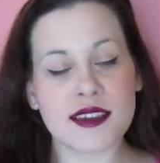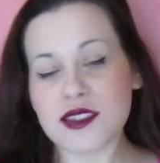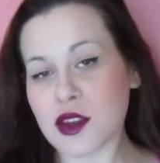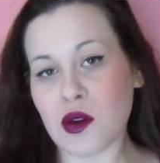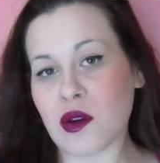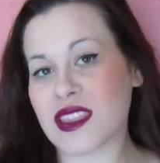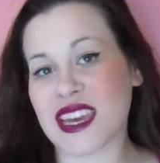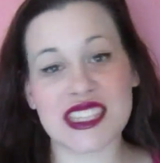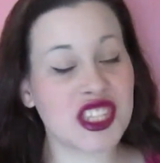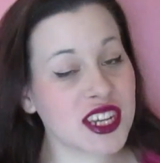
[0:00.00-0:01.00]
So
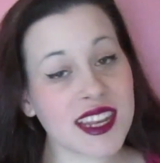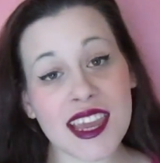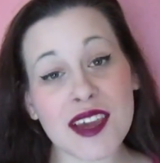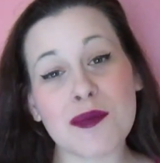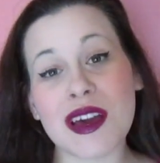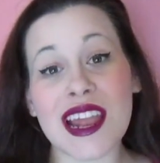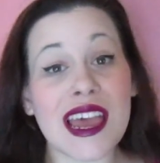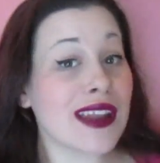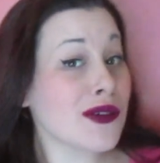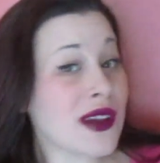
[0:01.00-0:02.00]
that's cheating, but
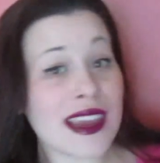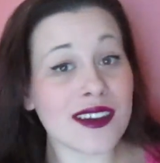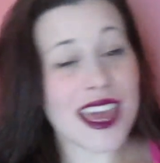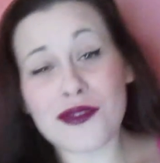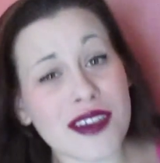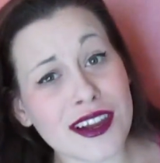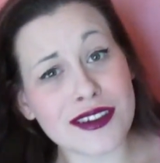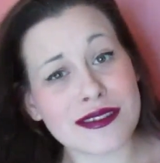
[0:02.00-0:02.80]
I don't care. I don't care.